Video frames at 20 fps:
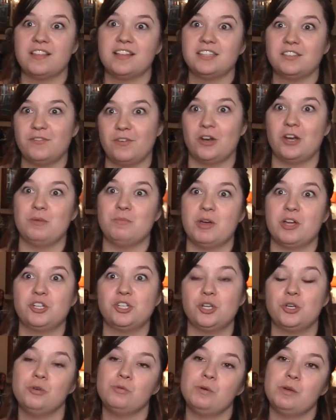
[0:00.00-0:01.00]
that's very
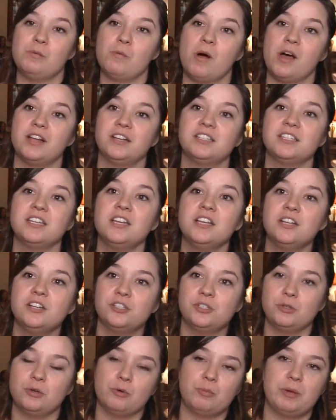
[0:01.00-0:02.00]
much who we want
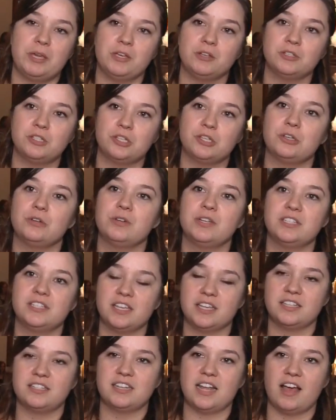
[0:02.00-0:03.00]
to appeal to,
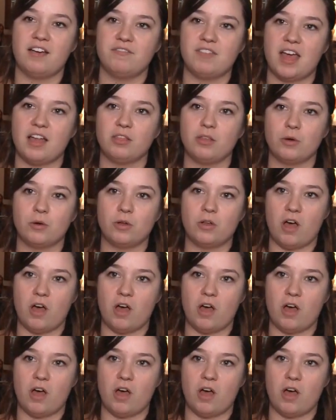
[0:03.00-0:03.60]
is, is to have that local